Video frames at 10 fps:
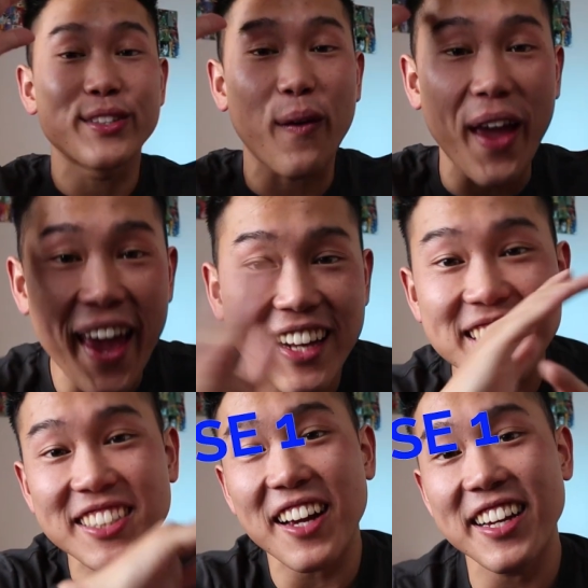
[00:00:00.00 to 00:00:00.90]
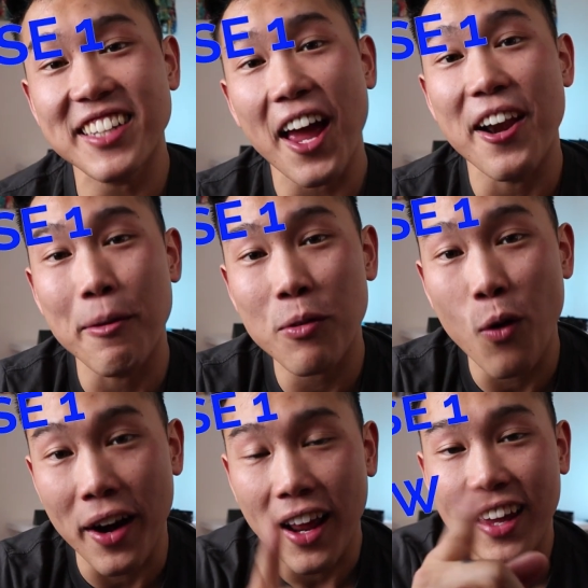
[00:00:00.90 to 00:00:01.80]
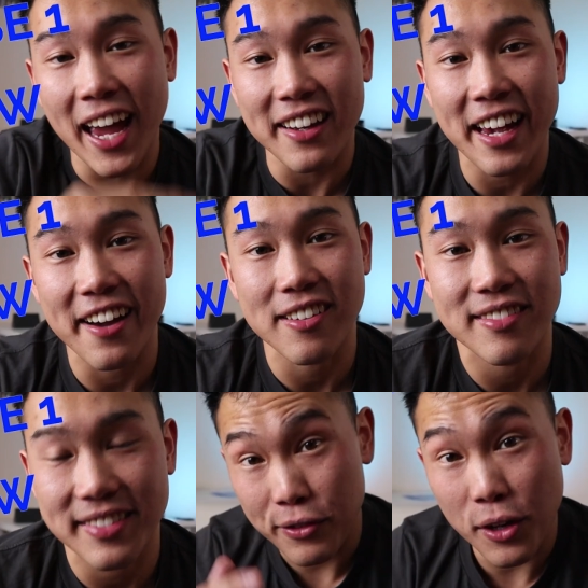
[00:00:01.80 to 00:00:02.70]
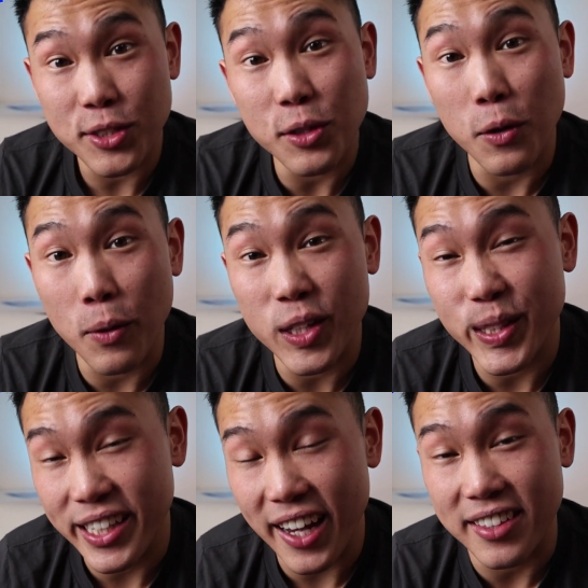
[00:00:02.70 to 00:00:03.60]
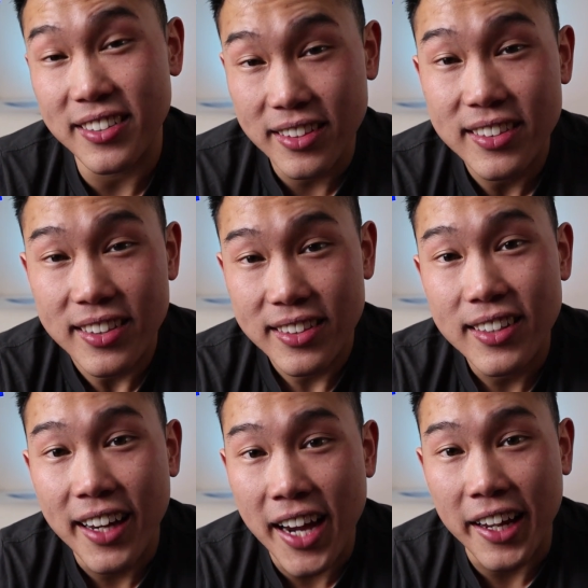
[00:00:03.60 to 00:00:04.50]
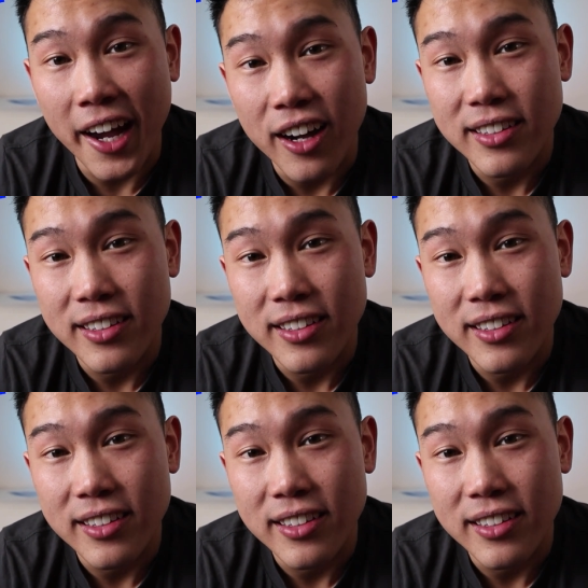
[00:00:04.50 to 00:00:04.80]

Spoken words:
So exercise number 1, cat-cow. For those who are wondering, yes, a cat-cow.